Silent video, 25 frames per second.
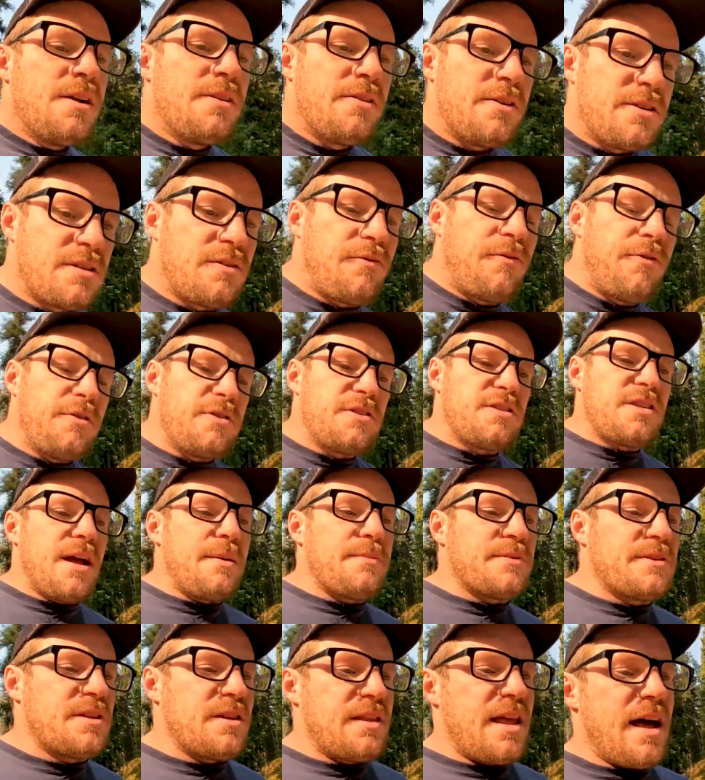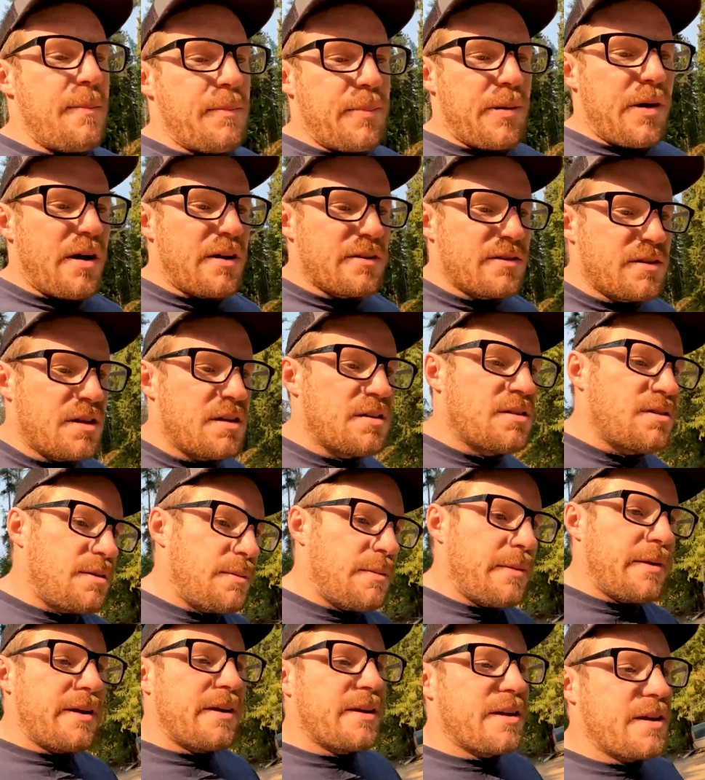There's a few steps to that process,
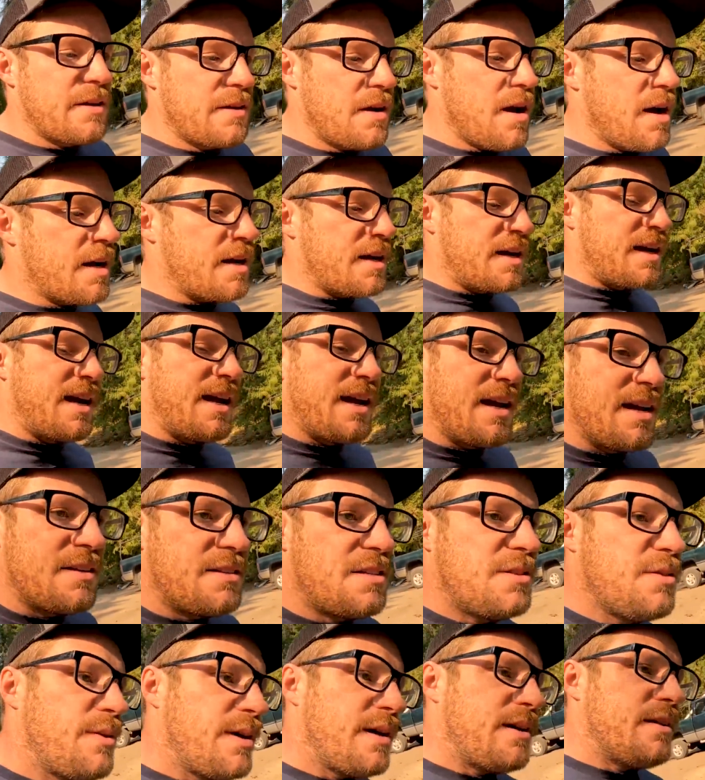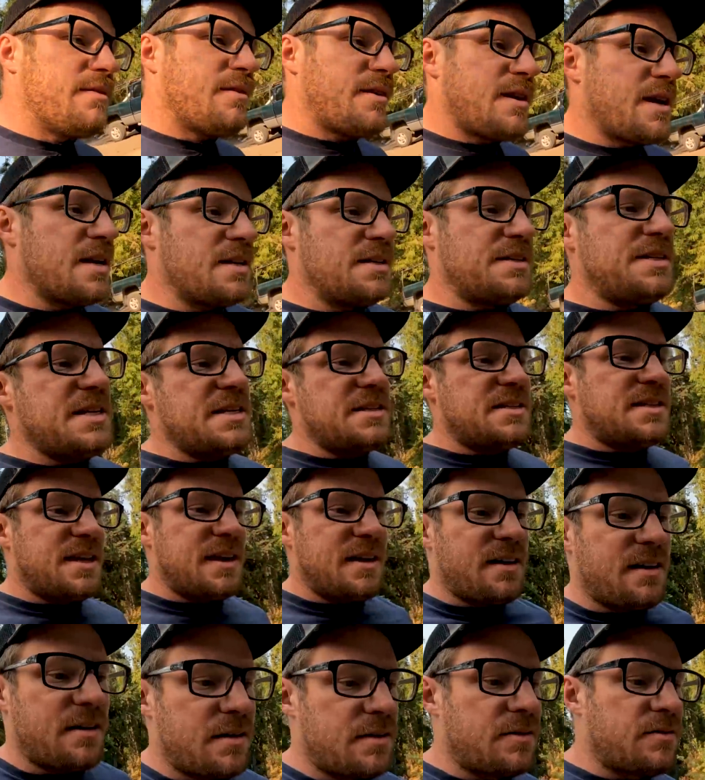and I'm not going to get into it in
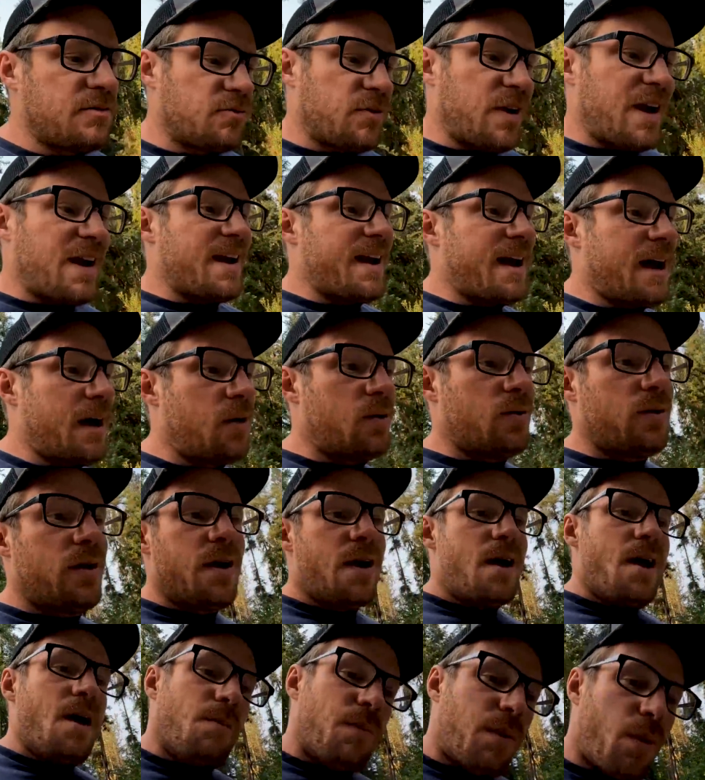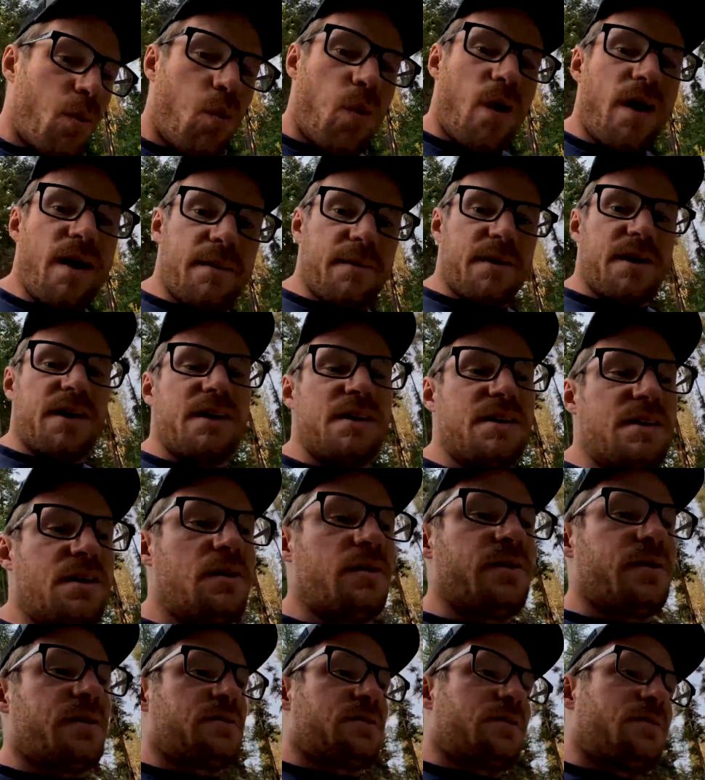detail right now, but what I'm going to
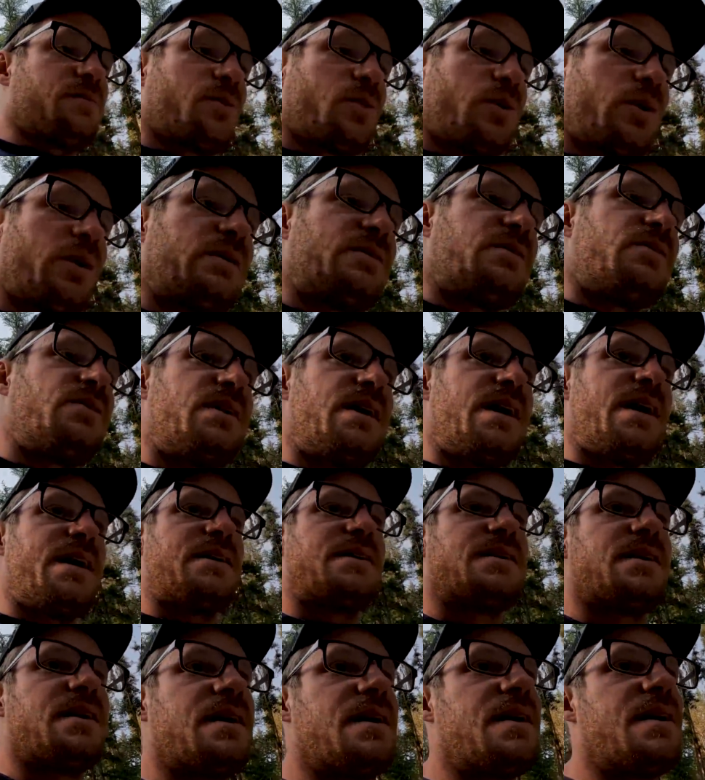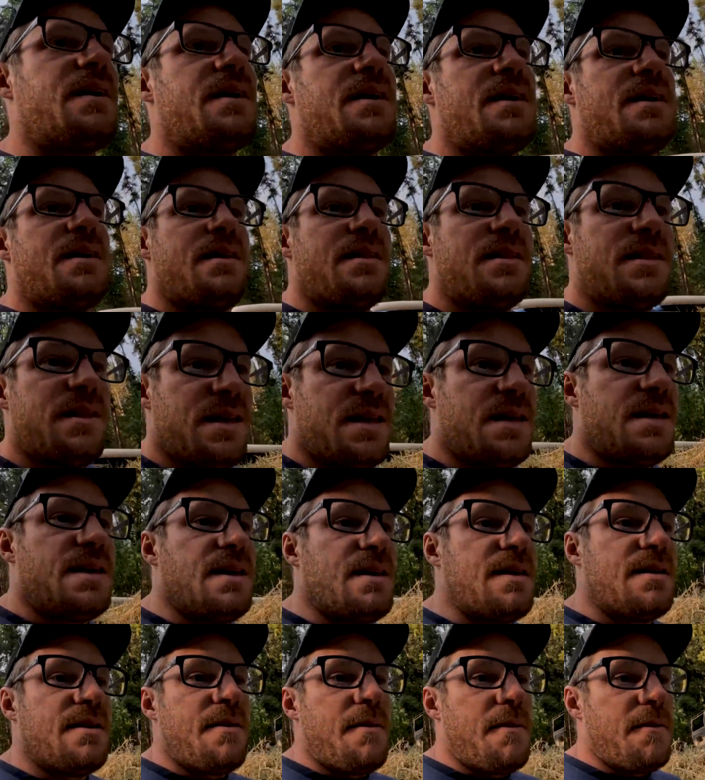do is I'm going to get
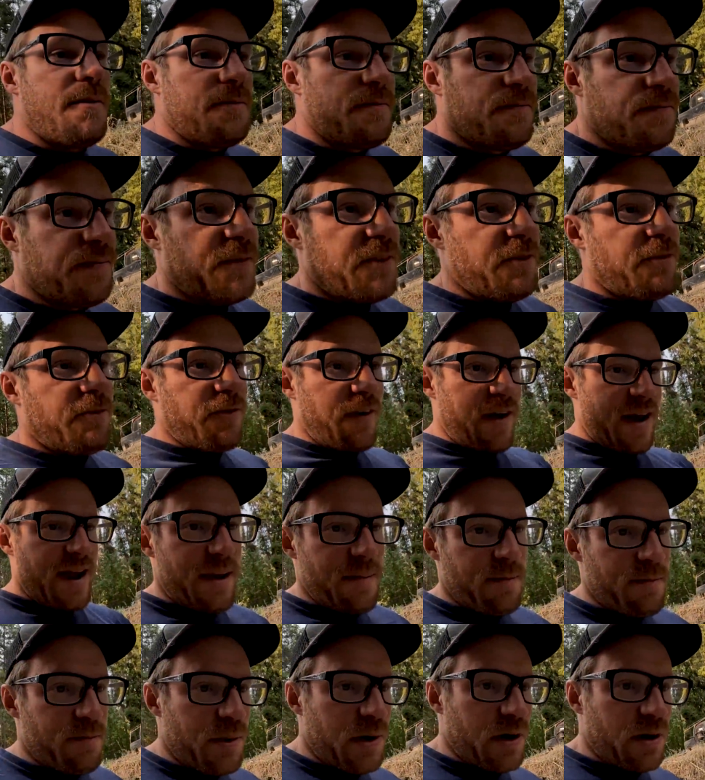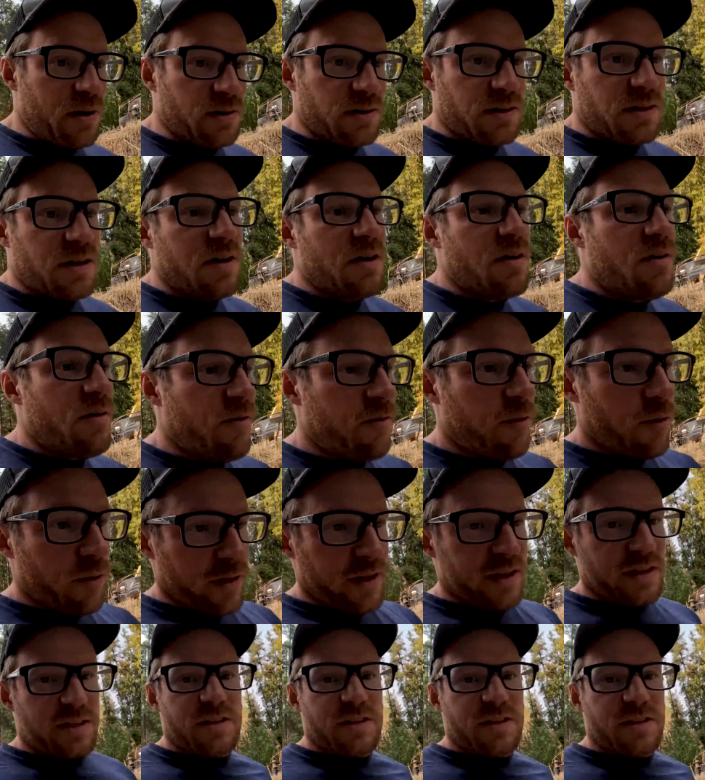the frame built for the